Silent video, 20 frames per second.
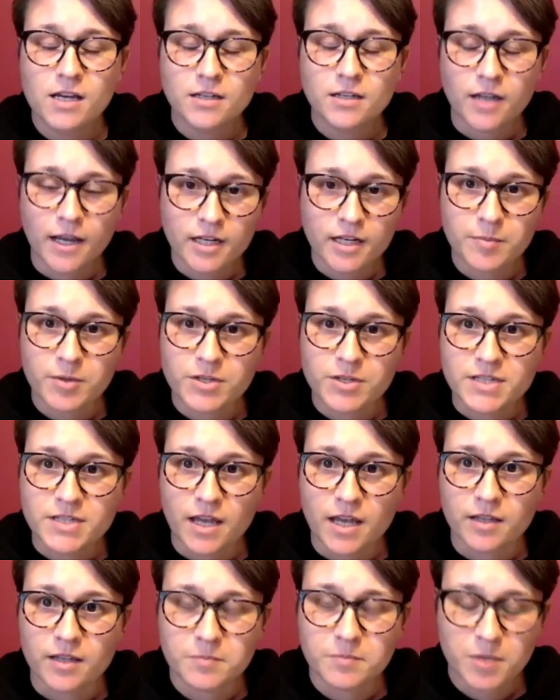
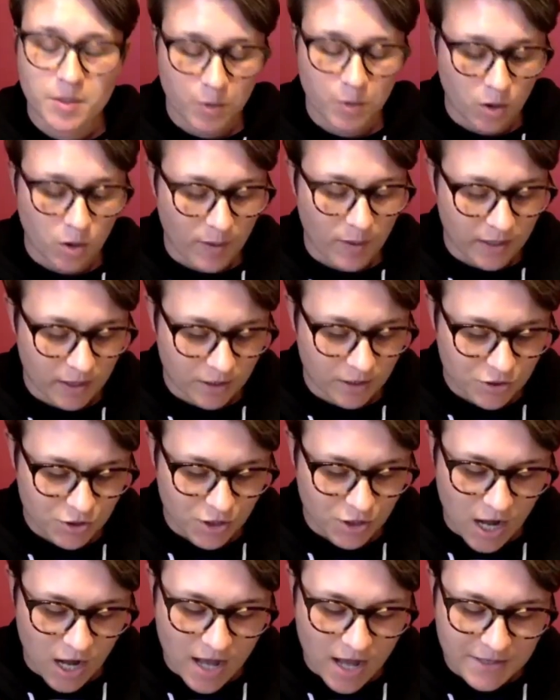90% people awaiting
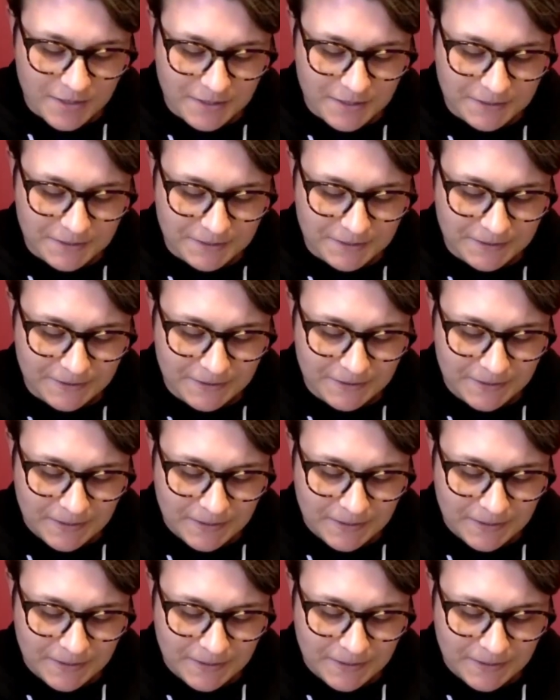trial,